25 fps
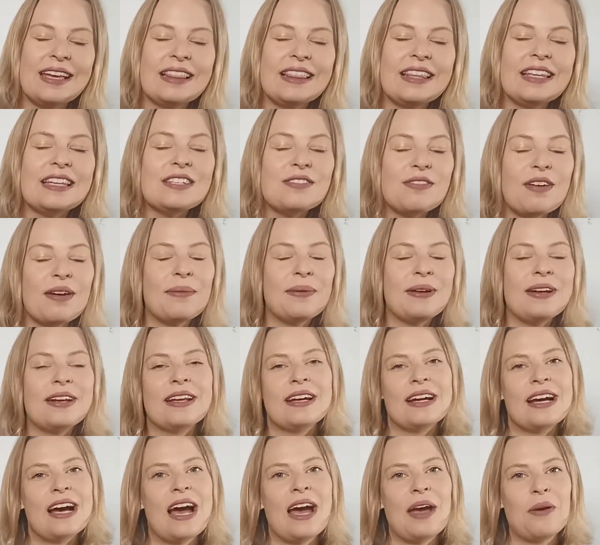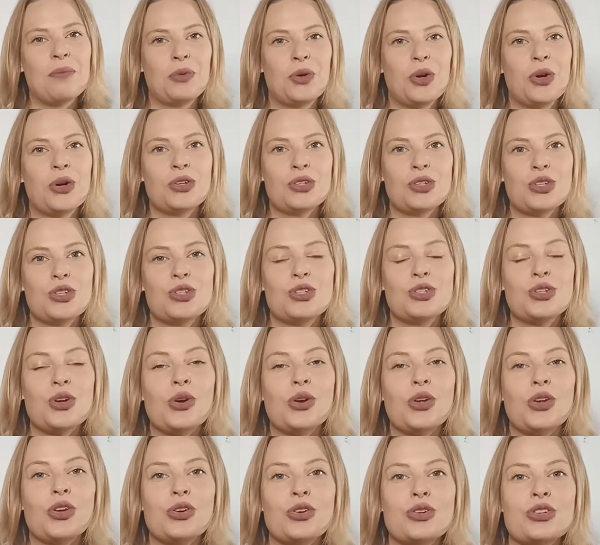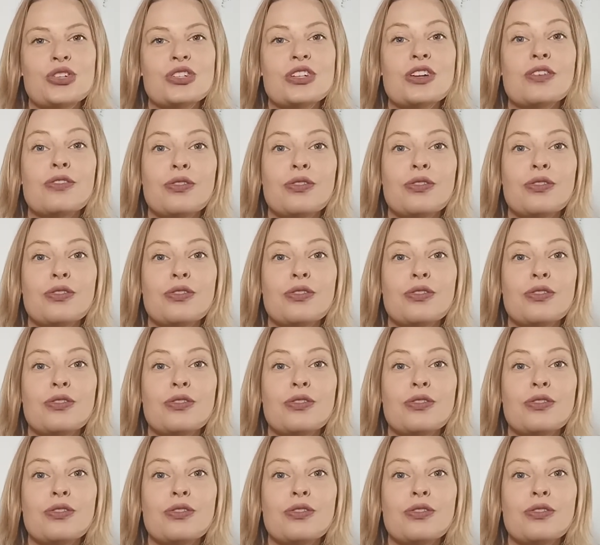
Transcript: In this webinar, I'm going to show you